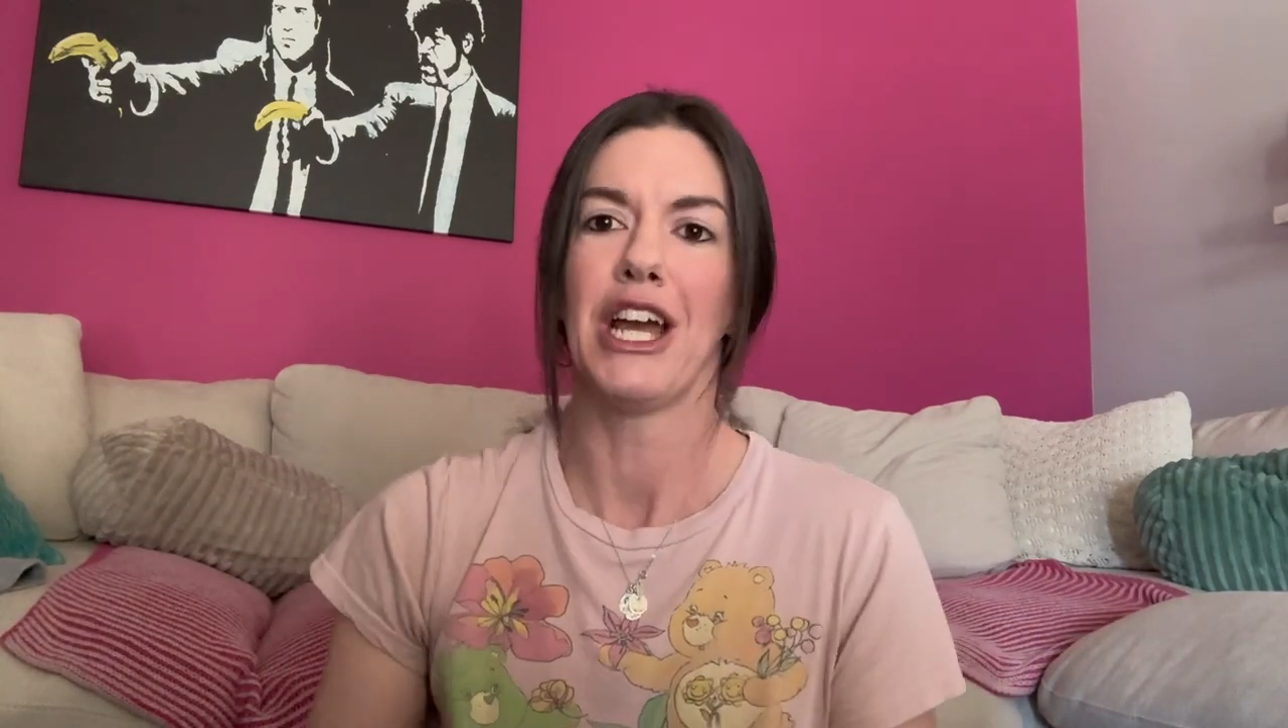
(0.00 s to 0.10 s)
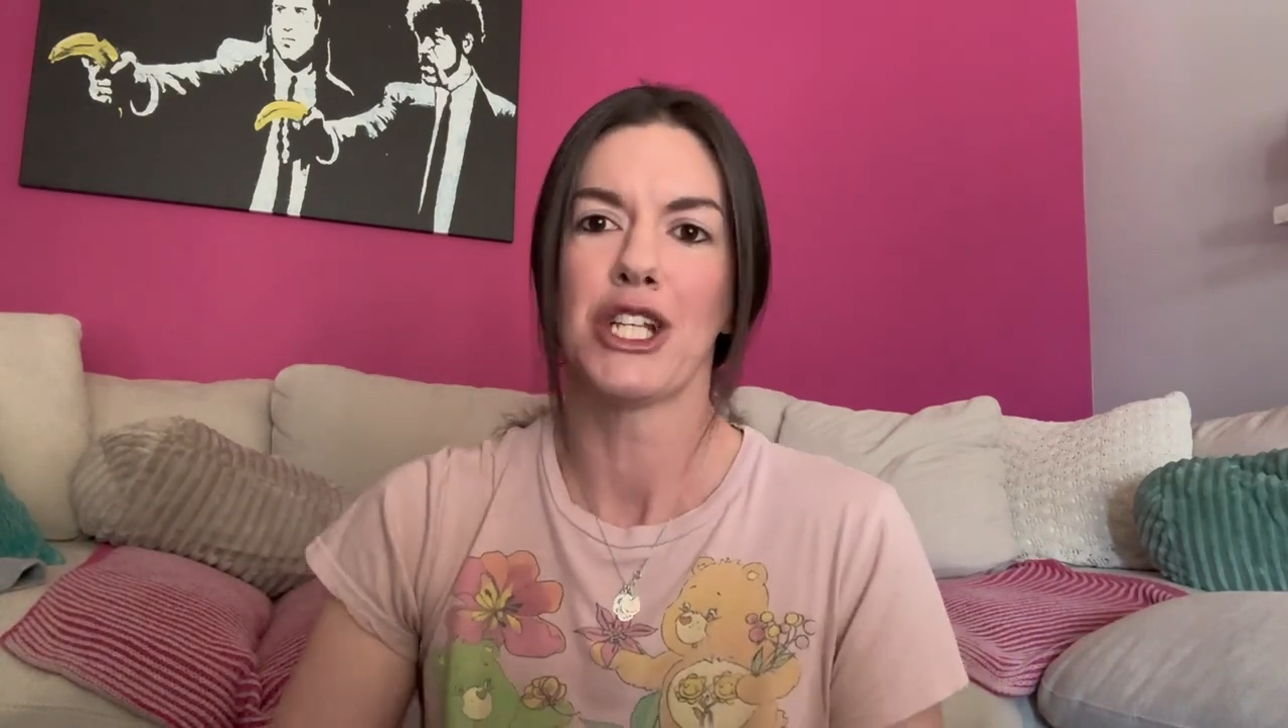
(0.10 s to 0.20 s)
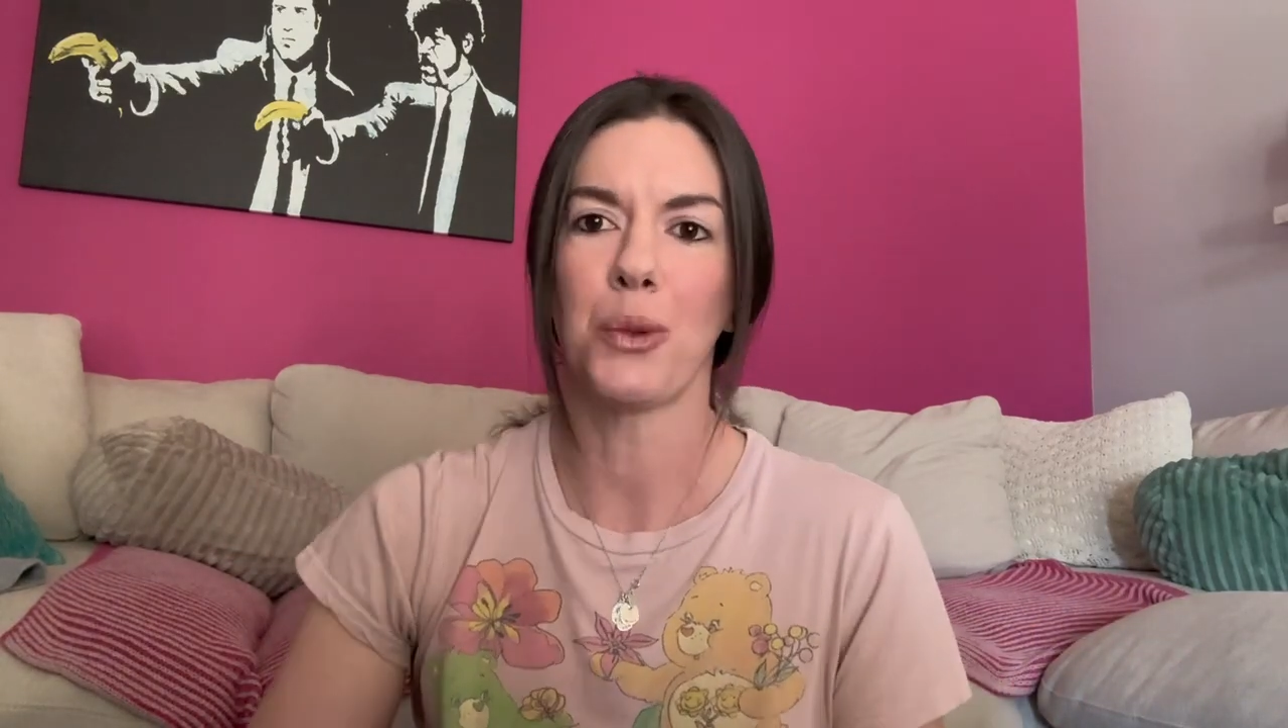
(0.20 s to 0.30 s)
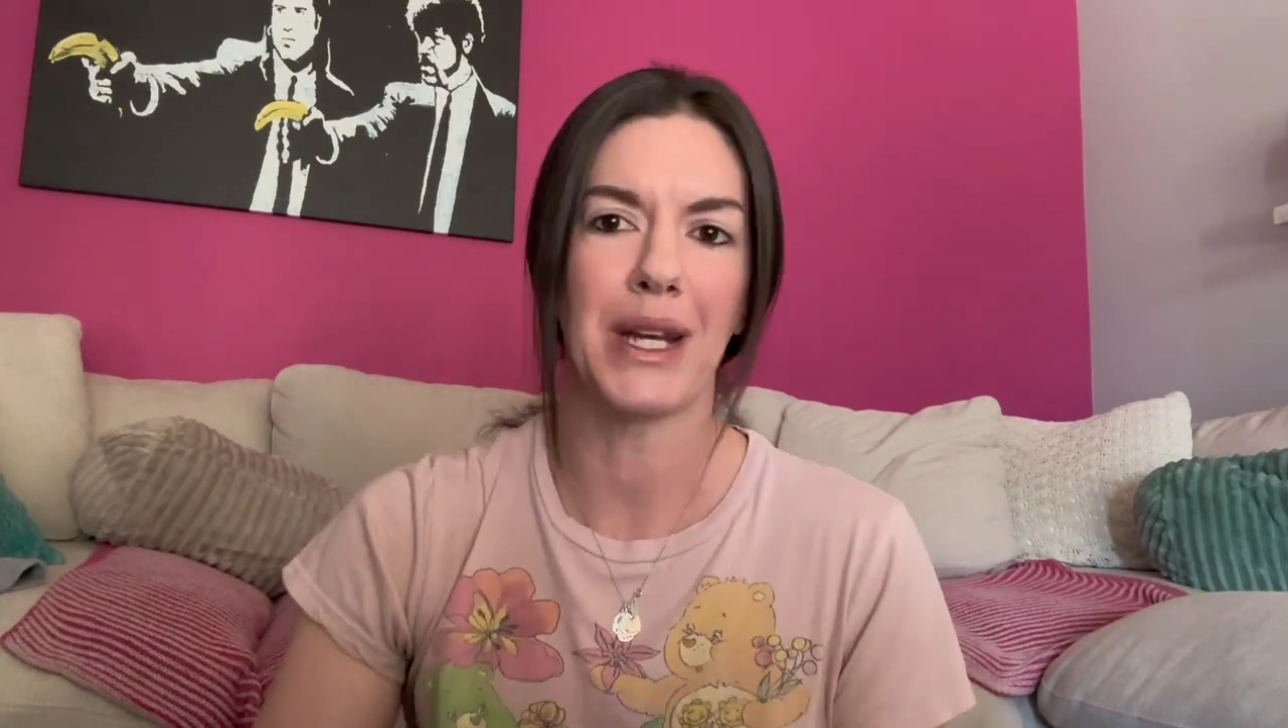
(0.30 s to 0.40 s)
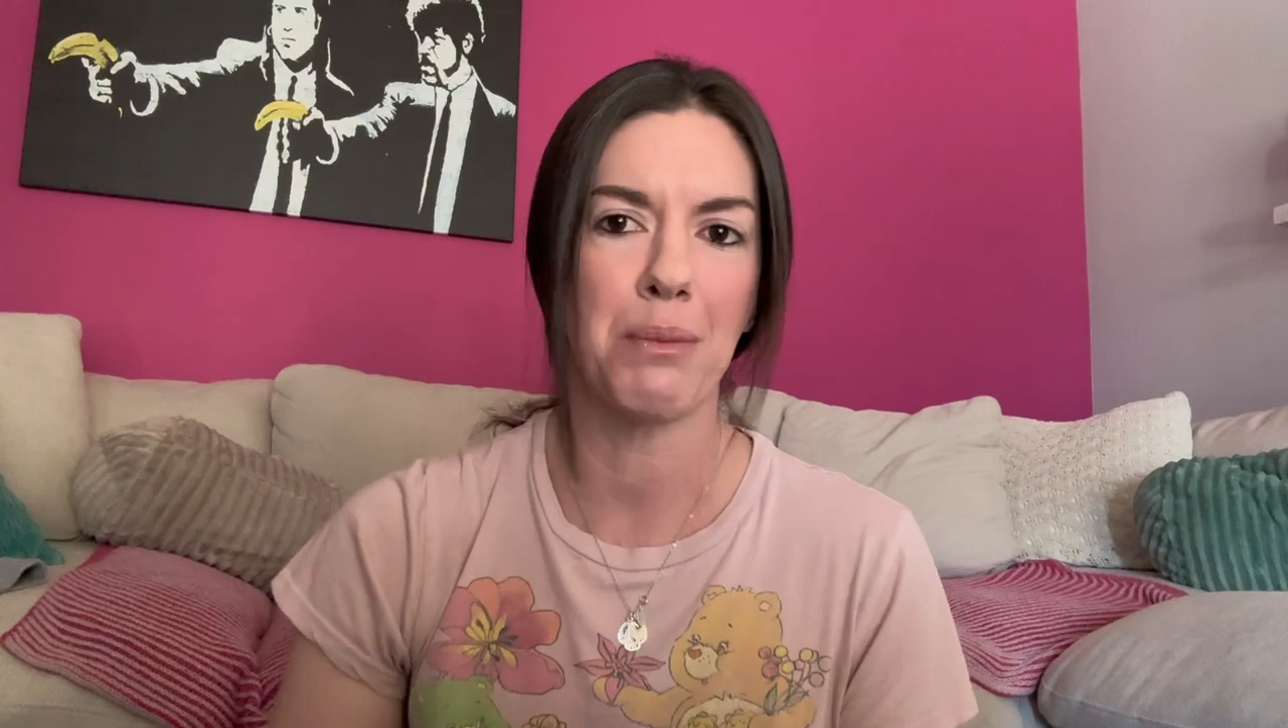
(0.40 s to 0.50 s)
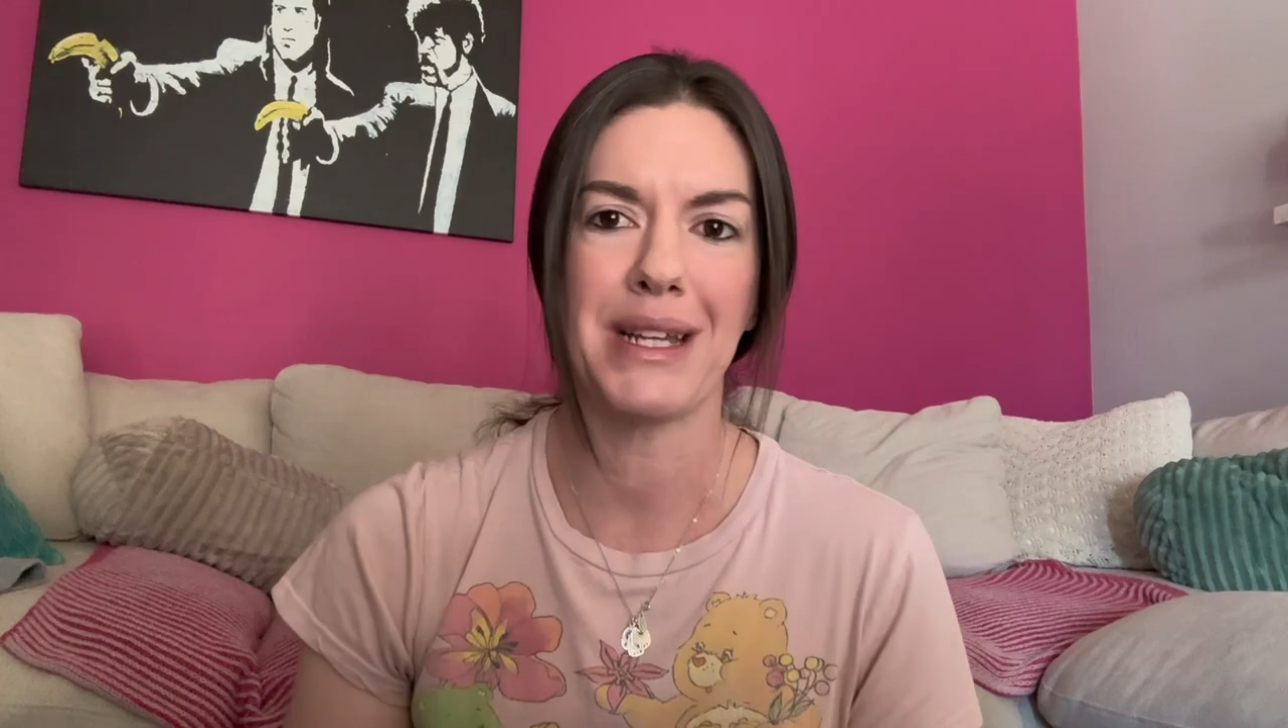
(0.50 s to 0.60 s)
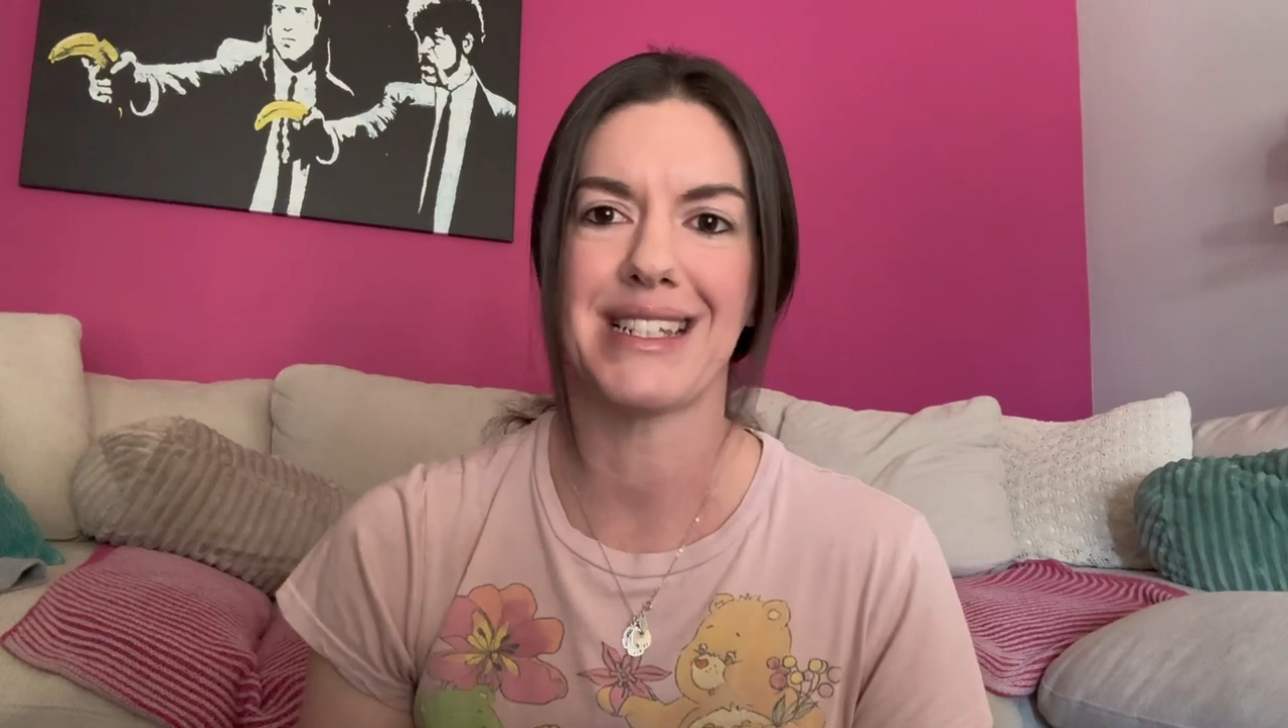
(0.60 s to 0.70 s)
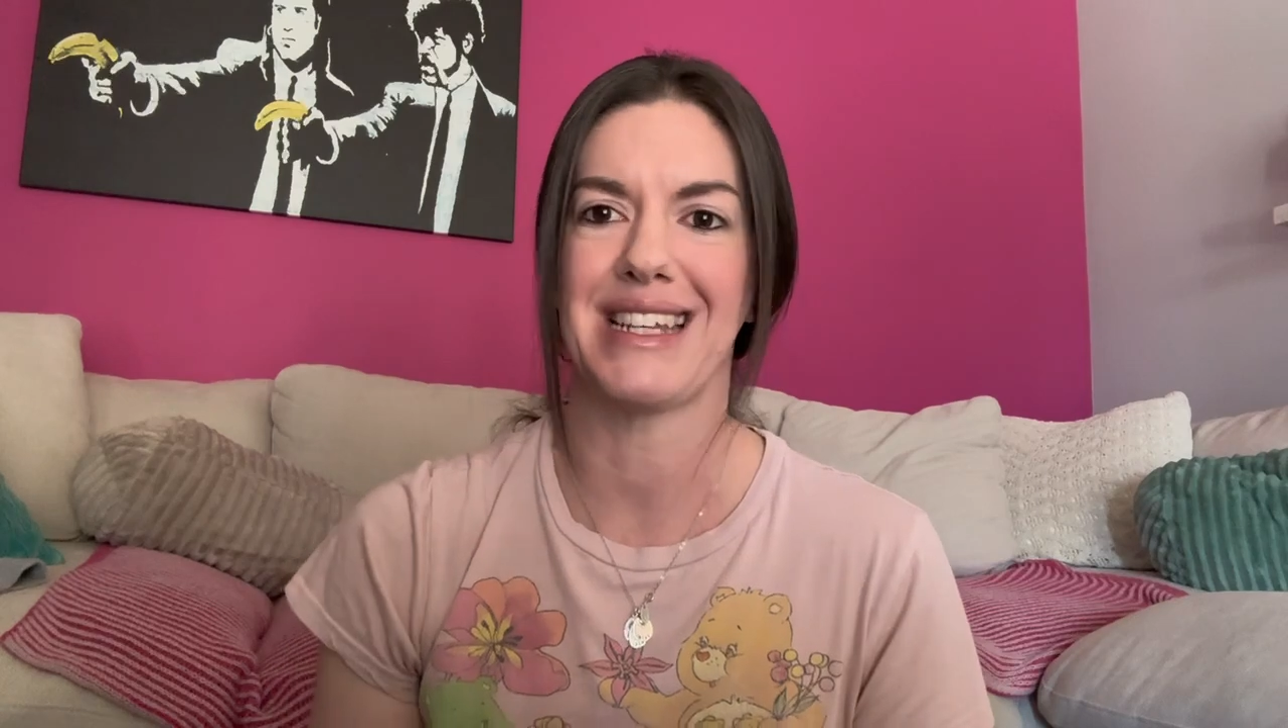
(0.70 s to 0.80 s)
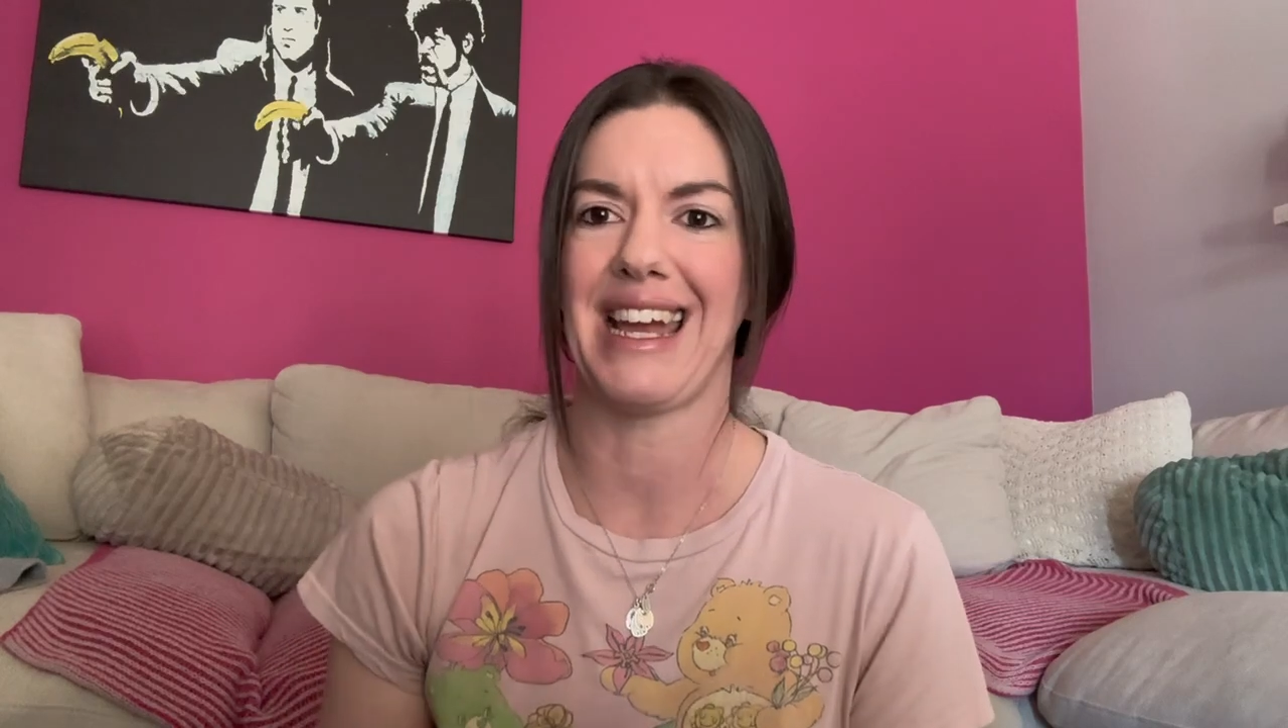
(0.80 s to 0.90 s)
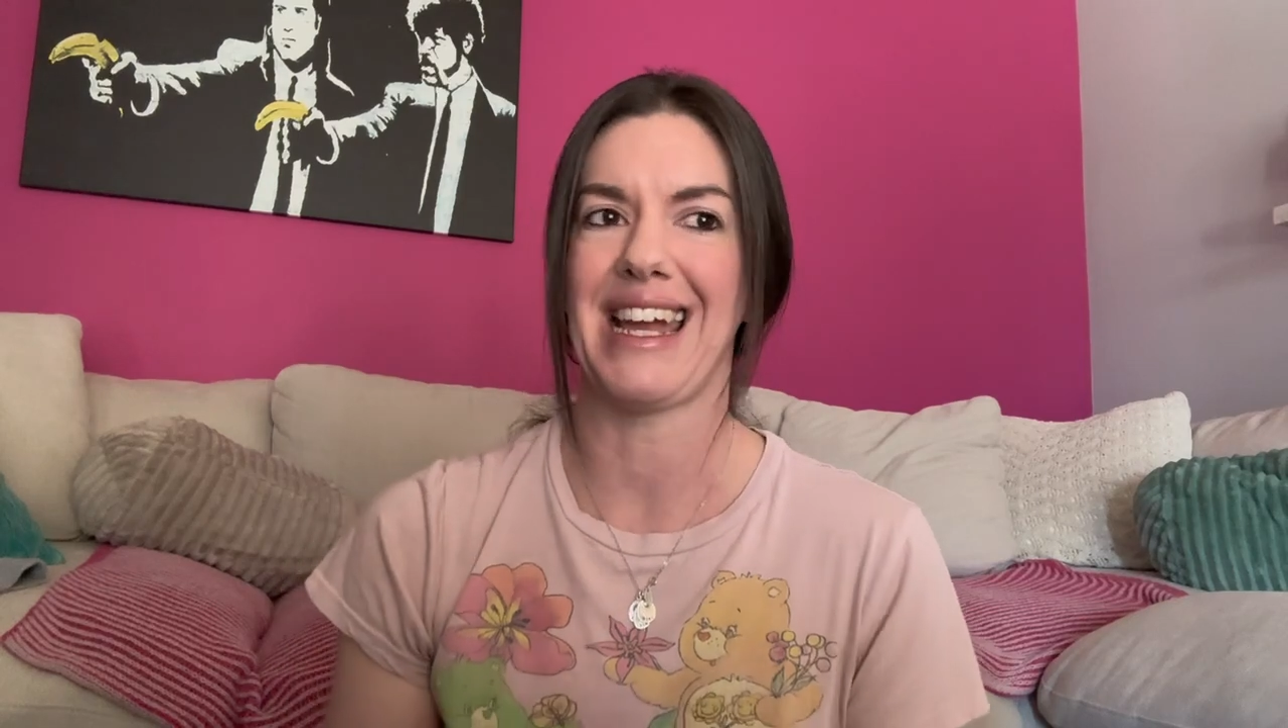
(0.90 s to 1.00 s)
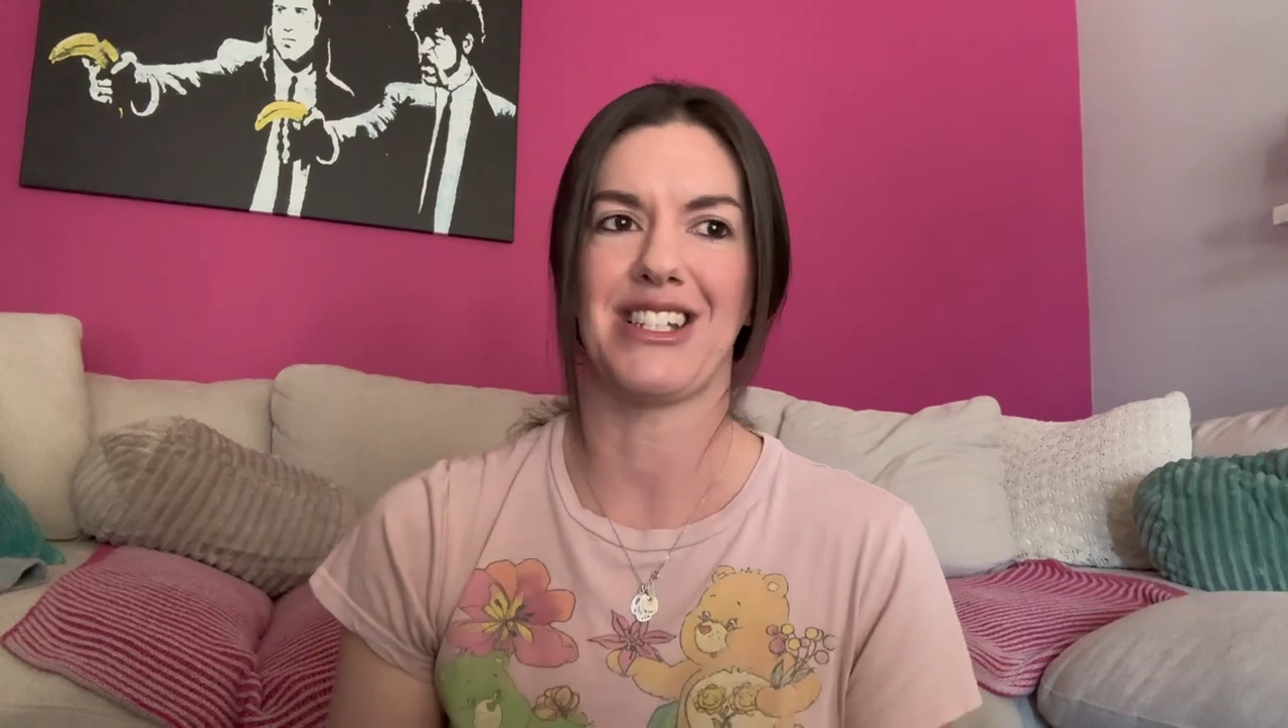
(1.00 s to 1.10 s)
20 pins a day